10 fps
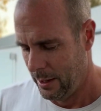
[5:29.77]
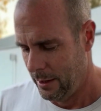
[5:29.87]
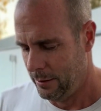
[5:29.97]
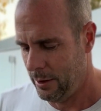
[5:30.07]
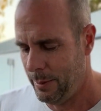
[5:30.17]

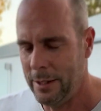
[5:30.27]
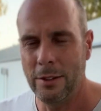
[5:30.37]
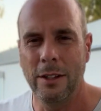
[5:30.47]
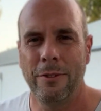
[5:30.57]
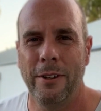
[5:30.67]
So based
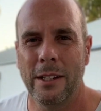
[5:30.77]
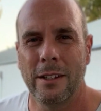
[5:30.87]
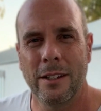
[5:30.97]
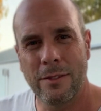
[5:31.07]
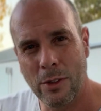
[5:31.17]
on the fact
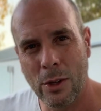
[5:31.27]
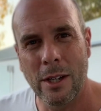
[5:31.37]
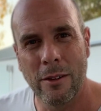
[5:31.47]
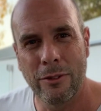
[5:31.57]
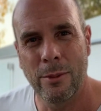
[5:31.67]
that it's very
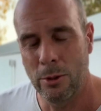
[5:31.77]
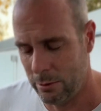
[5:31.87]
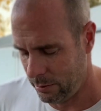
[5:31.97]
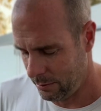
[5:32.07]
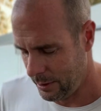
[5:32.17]
comfortable,
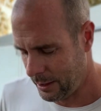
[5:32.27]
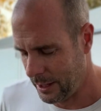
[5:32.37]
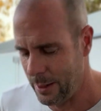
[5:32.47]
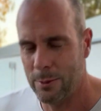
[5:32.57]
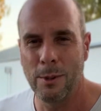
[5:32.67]
it
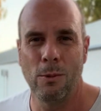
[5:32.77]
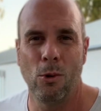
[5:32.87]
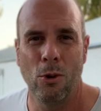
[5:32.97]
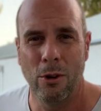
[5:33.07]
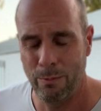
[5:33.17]
keeps me
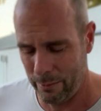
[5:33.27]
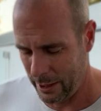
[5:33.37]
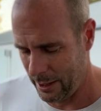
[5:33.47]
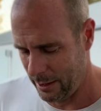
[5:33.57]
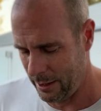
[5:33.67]
warm,
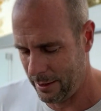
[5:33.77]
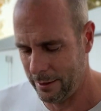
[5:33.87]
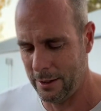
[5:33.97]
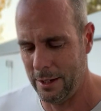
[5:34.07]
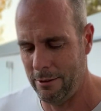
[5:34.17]
it
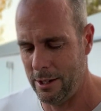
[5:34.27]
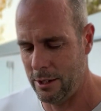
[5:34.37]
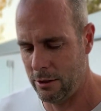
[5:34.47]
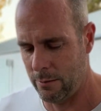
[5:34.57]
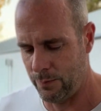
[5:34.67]
doesn't have
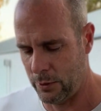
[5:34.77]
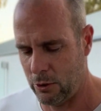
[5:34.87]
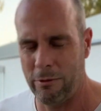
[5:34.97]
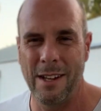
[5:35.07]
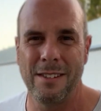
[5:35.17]
any
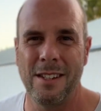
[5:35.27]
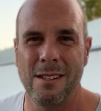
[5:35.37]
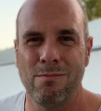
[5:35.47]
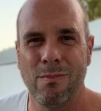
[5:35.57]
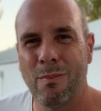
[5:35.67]
crazy
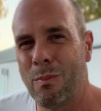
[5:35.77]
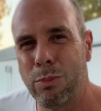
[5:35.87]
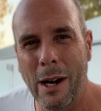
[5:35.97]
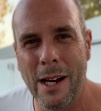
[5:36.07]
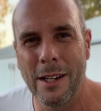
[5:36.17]

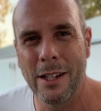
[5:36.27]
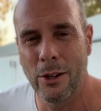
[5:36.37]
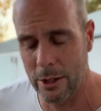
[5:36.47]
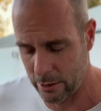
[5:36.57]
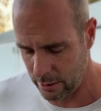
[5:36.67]
branding
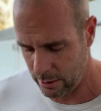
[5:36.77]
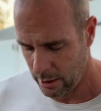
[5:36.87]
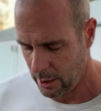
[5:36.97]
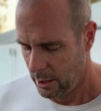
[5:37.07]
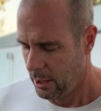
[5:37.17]
going on.
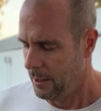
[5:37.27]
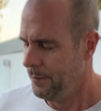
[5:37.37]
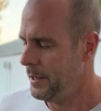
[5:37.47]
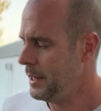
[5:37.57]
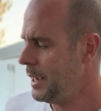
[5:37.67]

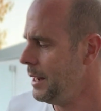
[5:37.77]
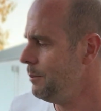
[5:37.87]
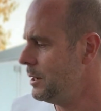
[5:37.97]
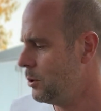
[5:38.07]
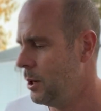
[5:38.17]
They can
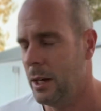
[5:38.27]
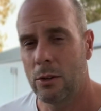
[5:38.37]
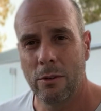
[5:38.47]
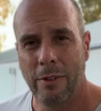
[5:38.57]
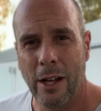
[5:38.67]
be quite
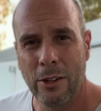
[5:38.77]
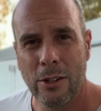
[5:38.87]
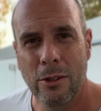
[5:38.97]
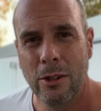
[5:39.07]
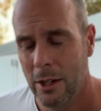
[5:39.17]
good
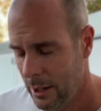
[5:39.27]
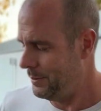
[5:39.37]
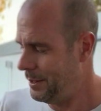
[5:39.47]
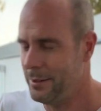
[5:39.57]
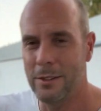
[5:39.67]
value.
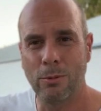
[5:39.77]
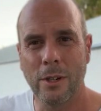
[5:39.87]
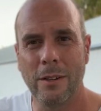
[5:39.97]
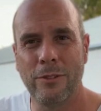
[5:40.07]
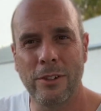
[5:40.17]
This is what
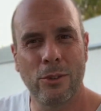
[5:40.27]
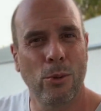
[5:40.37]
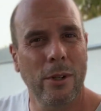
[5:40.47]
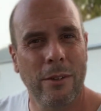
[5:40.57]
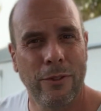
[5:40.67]
I've just
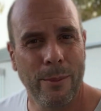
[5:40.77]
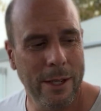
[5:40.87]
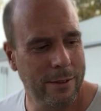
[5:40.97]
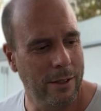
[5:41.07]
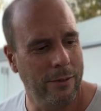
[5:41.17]
ordered for
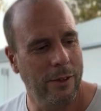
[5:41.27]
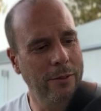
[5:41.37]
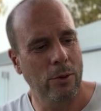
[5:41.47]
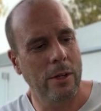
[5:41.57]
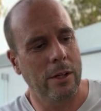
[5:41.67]
myself. I've
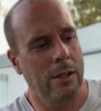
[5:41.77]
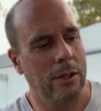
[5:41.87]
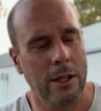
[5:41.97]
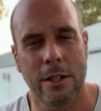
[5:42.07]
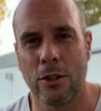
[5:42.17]
ordered a
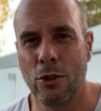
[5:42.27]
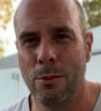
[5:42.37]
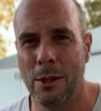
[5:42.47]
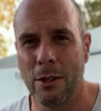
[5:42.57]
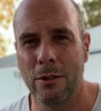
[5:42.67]
nice
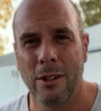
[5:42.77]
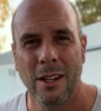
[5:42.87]
2mm,